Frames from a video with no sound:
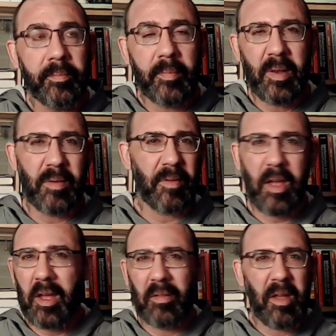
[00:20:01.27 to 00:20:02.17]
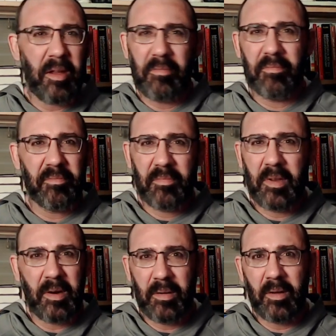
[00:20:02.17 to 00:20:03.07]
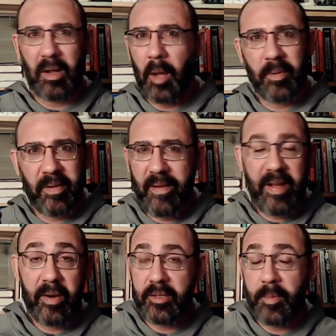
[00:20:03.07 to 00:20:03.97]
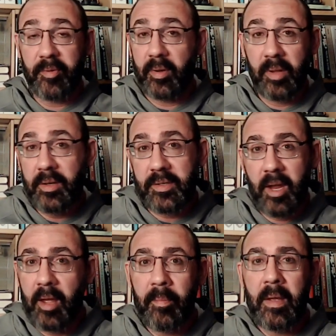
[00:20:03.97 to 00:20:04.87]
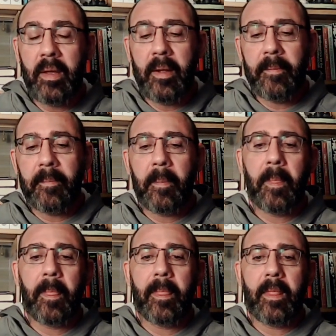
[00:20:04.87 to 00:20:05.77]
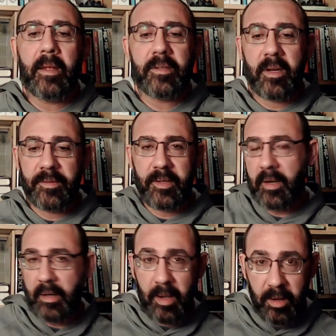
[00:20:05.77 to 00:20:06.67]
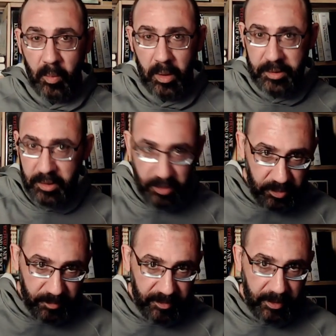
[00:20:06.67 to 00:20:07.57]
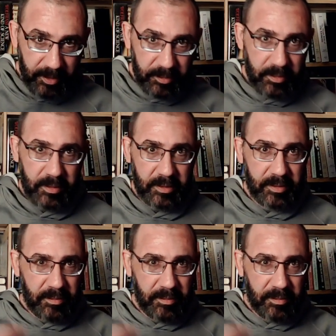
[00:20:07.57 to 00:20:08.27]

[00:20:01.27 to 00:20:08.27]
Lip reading: and you've got a couple of hours before lunchtime, instead of sitting down and watching YouTube videos, just